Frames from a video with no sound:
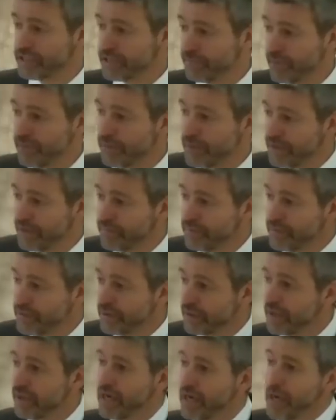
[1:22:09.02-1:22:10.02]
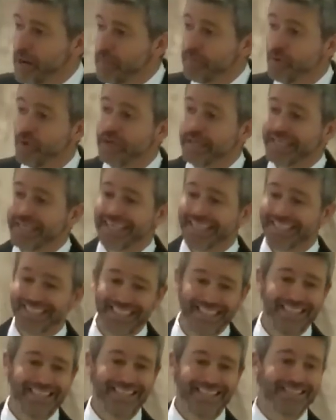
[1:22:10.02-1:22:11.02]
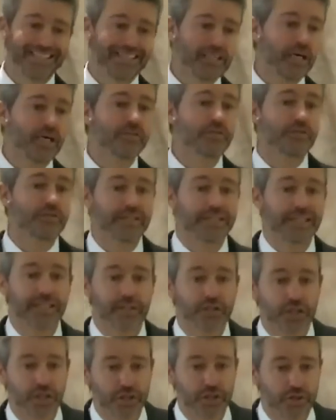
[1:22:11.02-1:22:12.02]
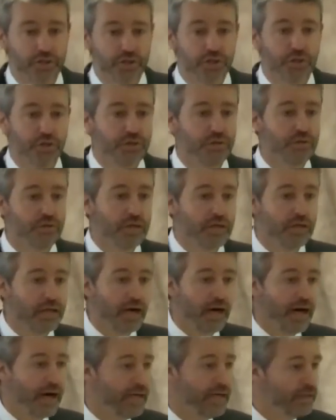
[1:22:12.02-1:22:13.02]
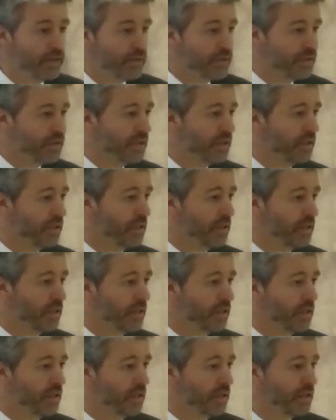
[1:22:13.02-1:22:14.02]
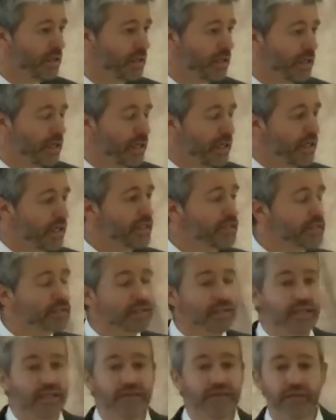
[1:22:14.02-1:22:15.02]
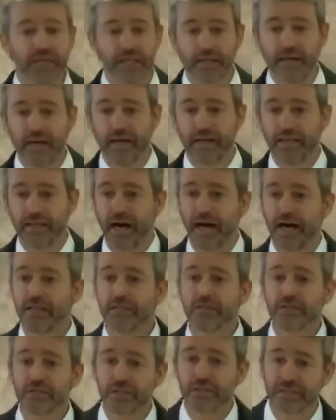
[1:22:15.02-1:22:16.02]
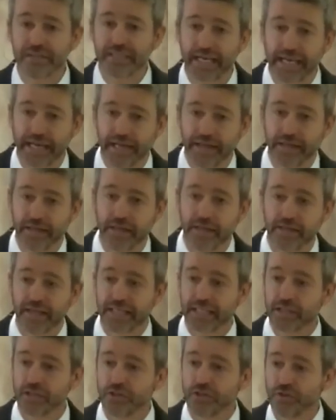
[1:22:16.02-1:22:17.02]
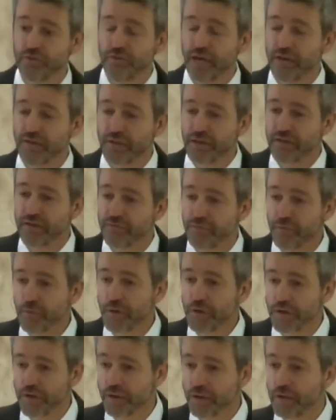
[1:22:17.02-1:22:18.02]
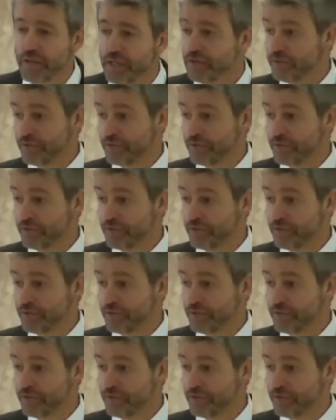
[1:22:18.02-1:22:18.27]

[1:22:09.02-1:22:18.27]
Testament whenever they're putting it in contradiction to idols. He's the living God. Idols are dead. They can do nothing for you.